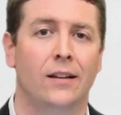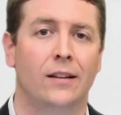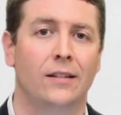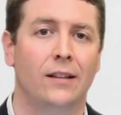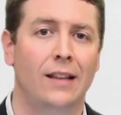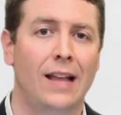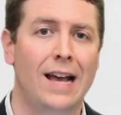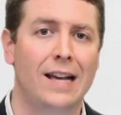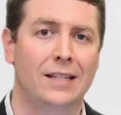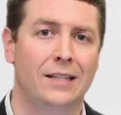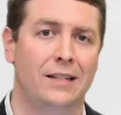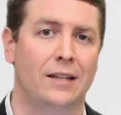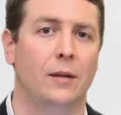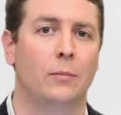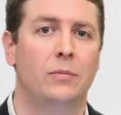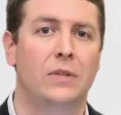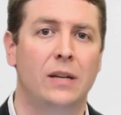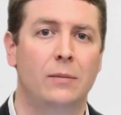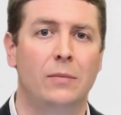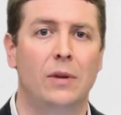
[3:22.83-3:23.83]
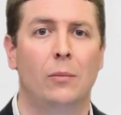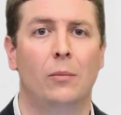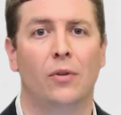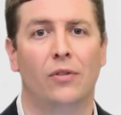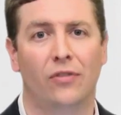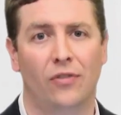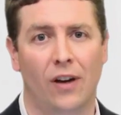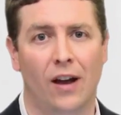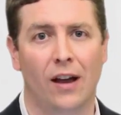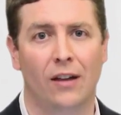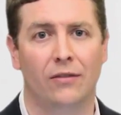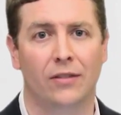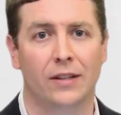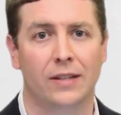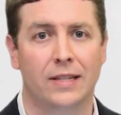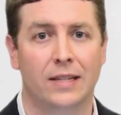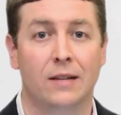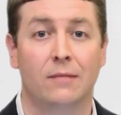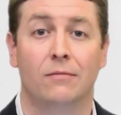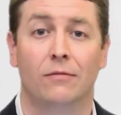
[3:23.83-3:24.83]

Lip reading: The last tip number 5, is